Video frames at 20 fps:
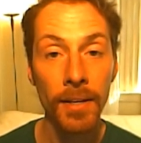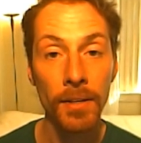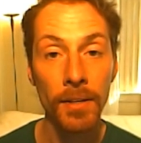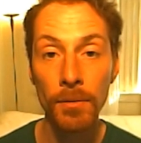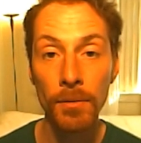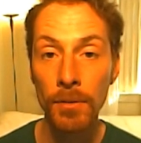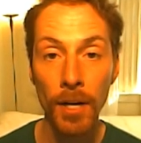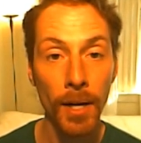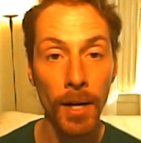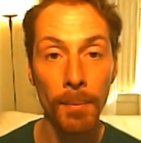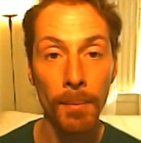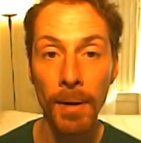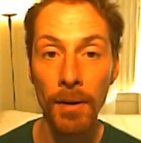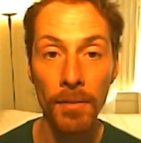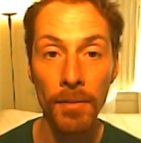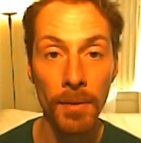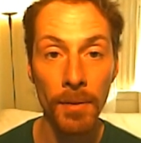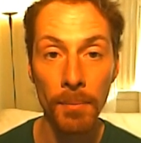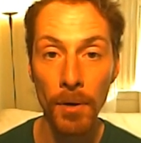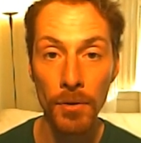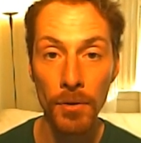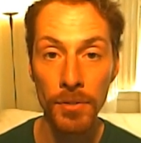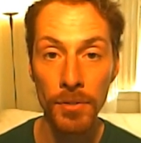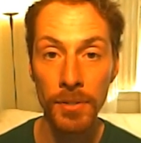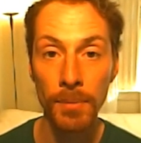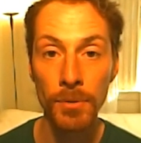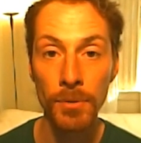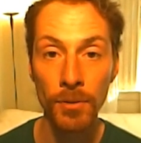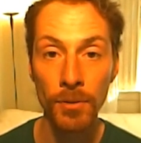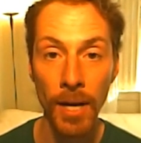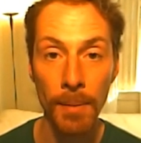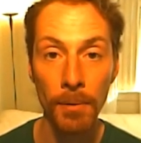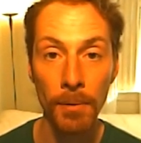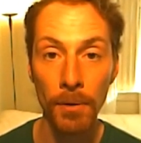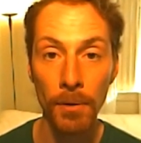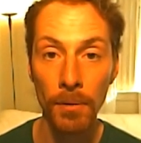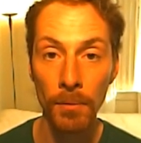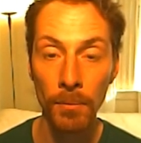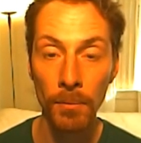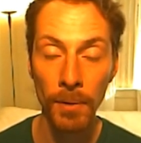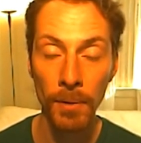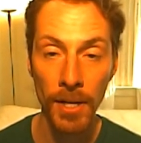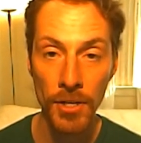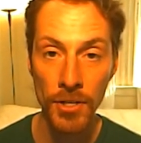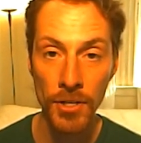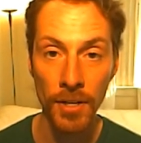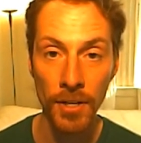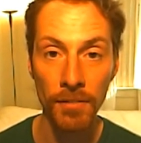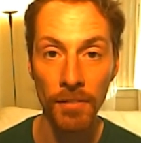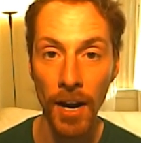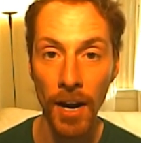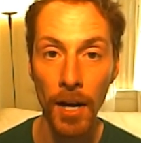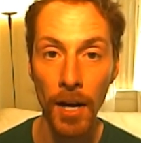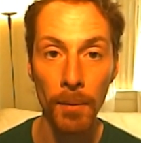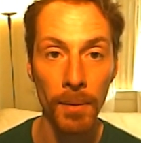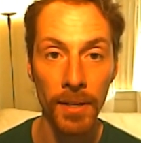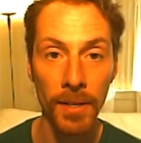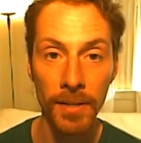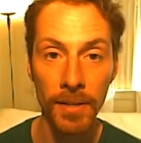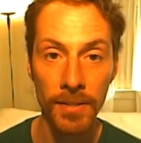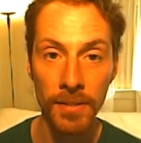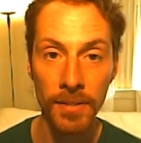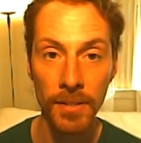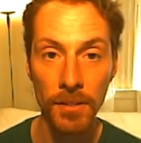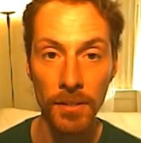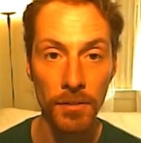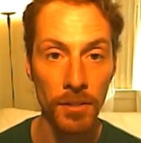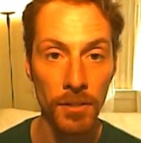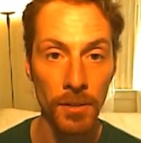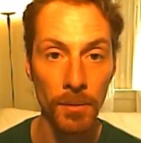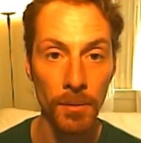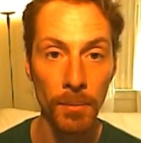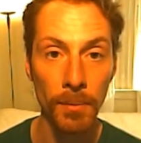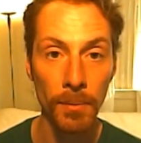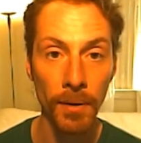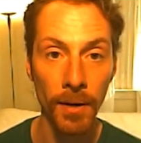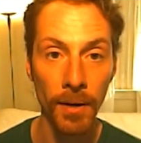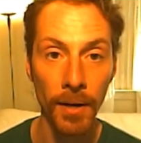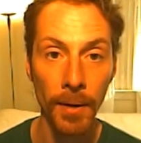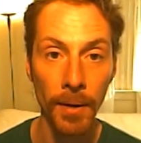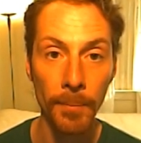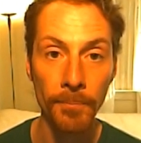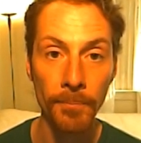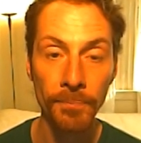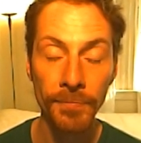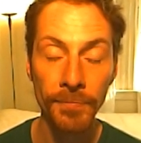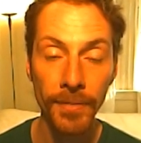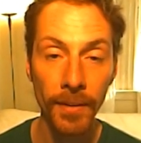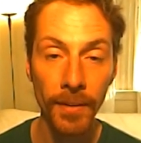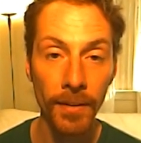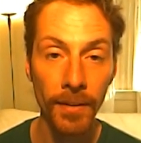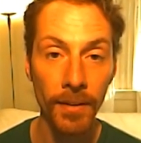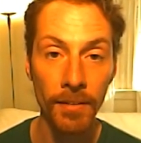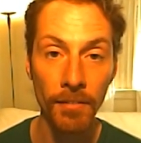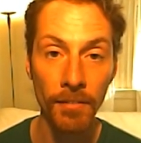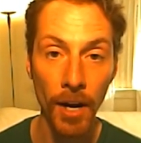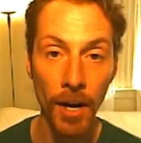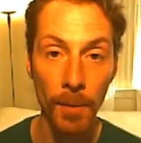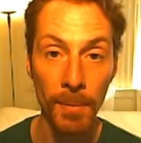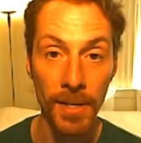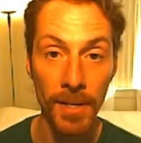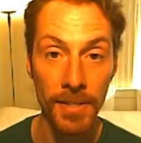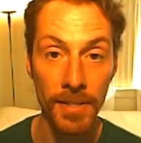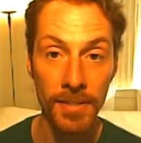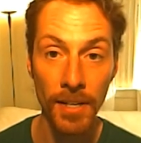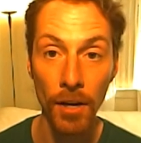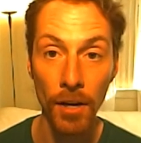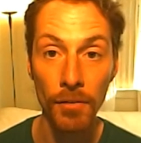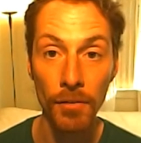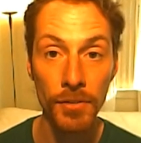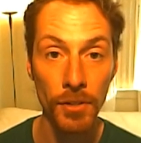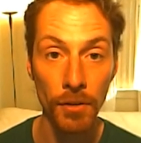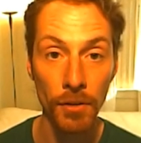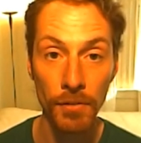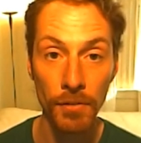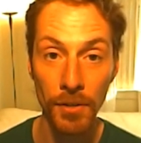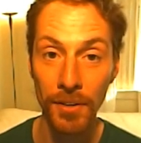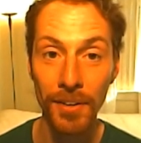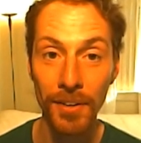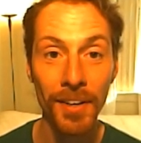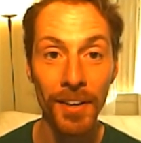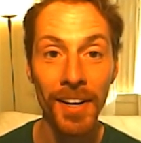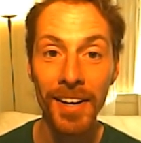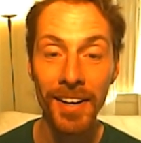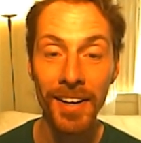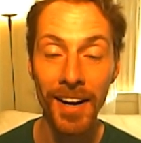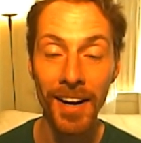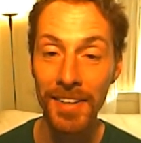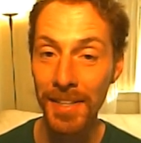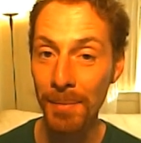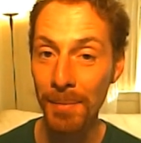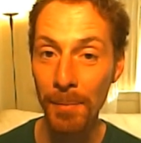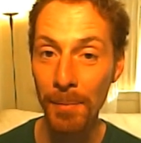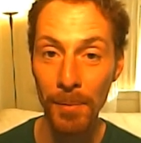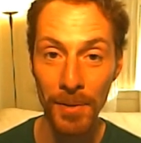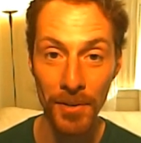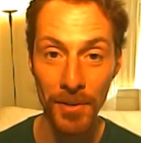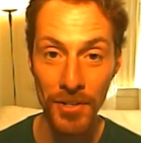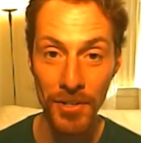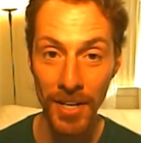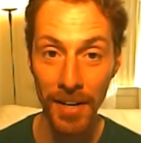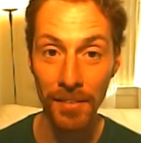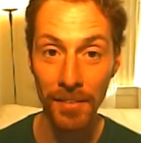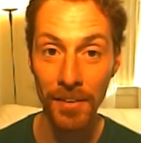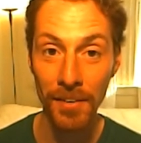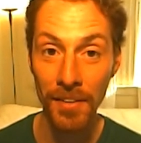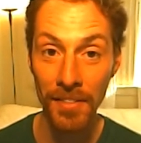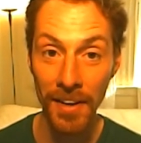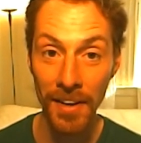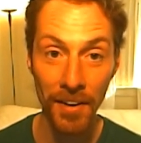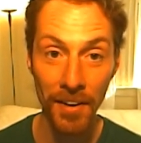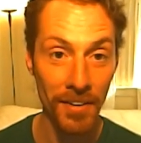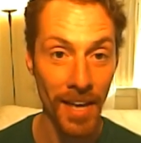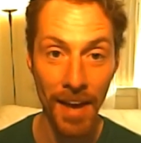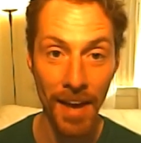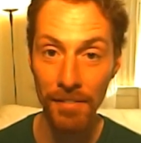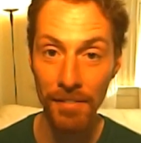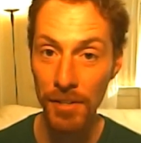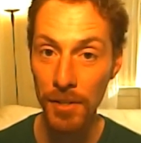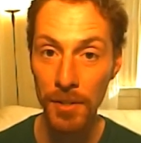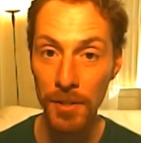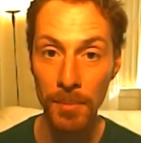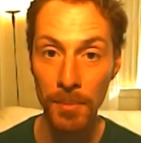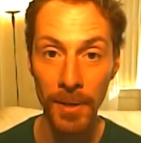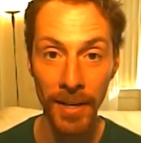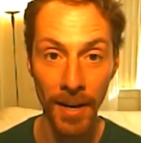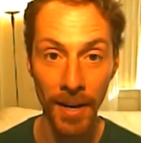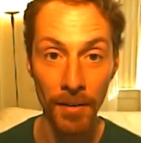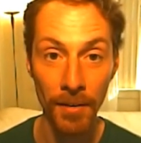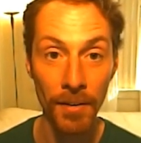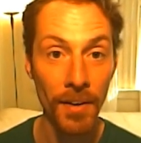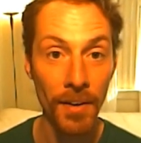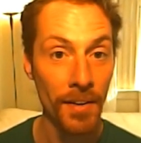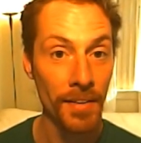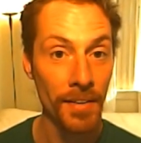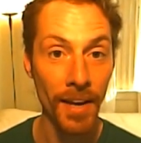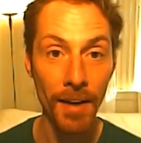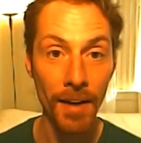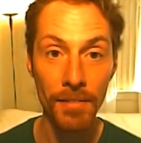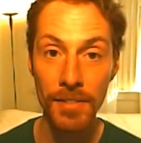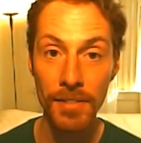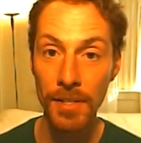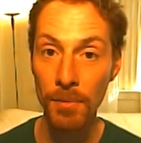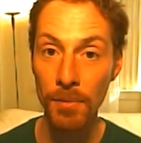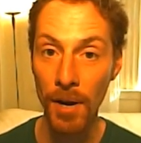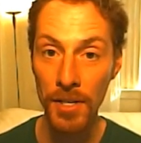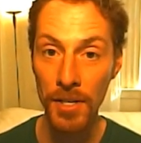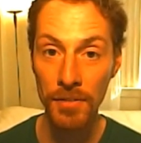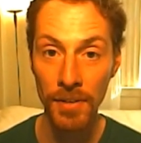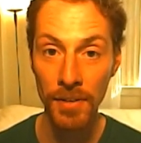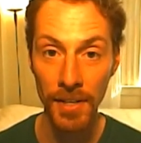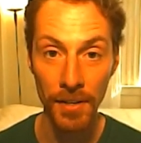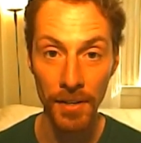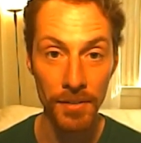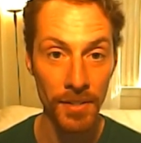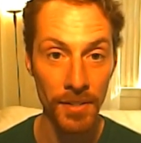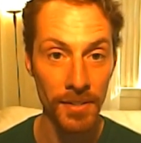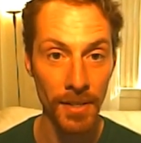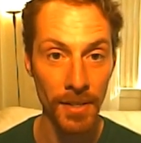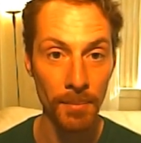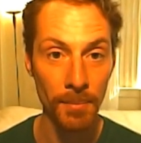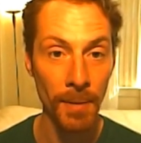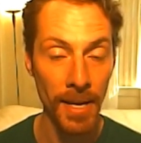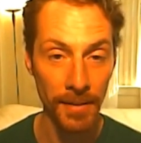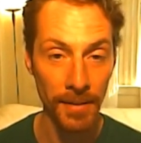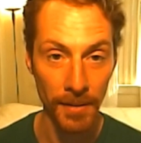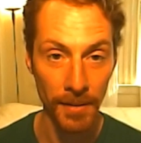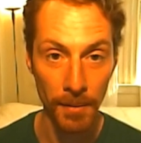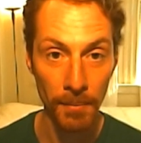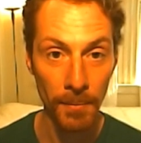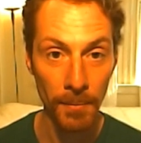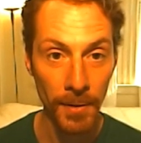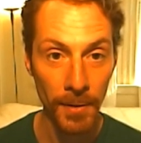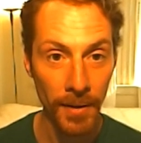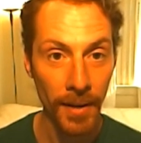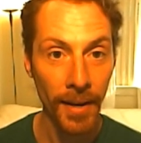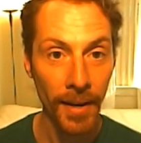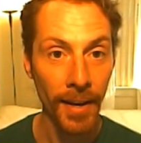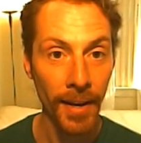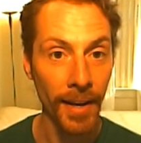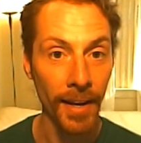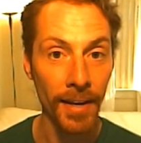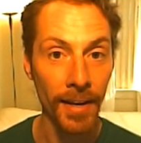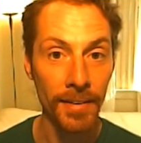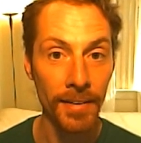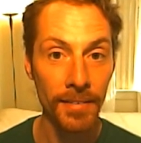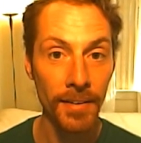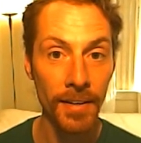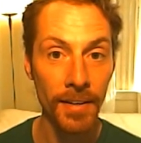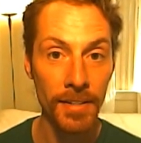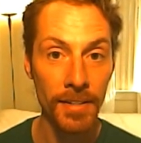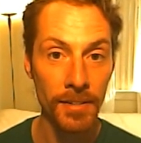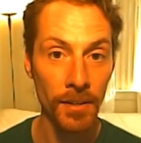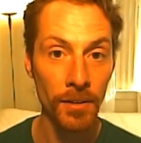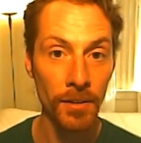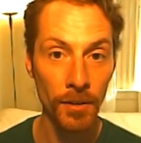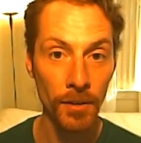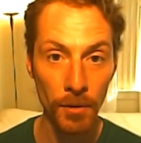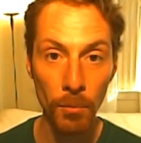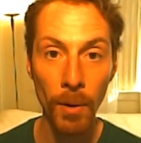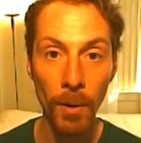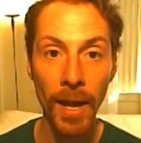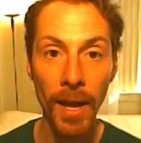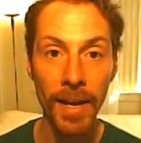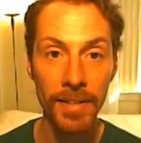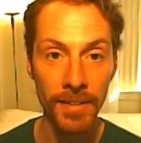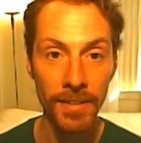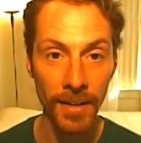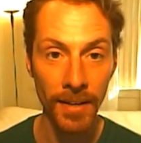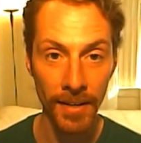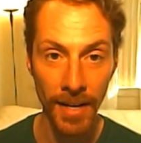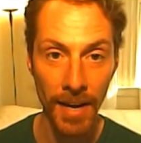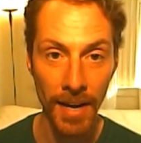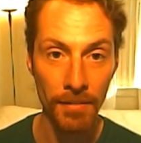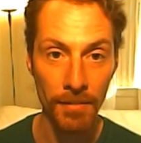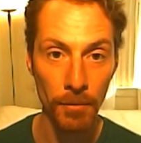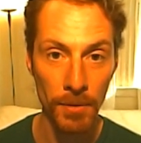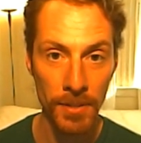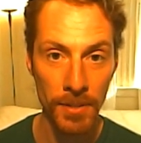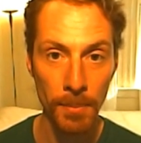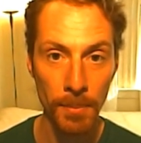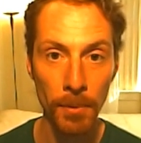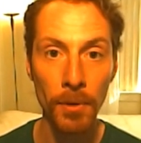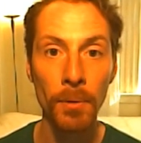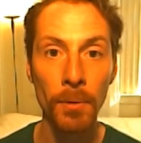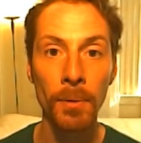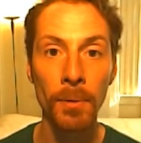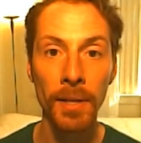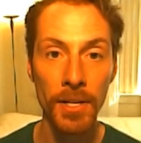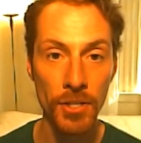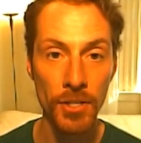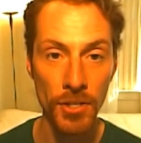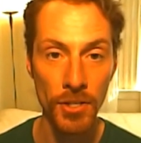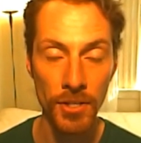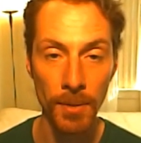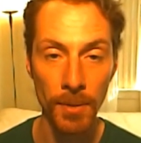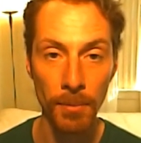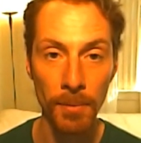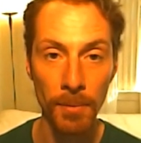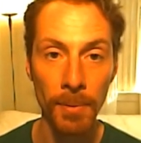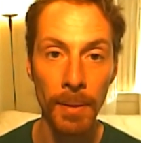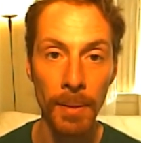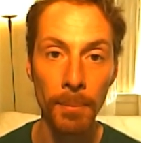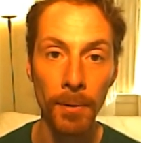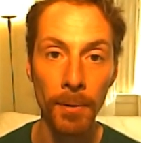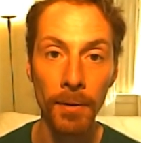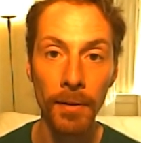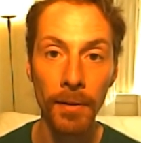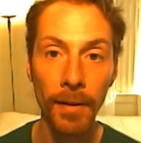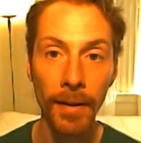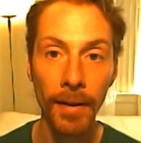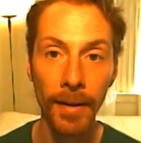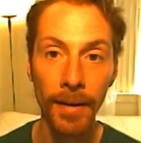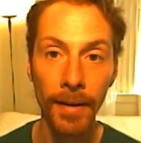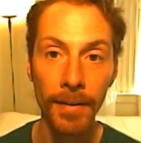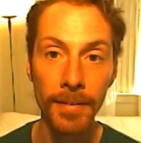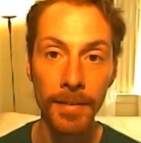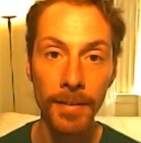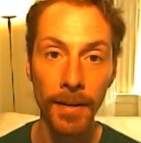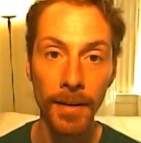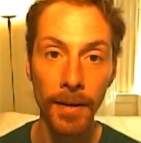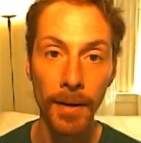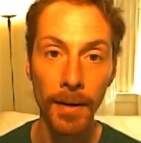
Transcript: you talk about the most subscriber-rich environment is the YouTube environment itself. So if you're contacting people with their channel, they already have a YouTube account. They obviously watch videos because they make them, and it's a good way to kind of have a reciprocal relationship with people, and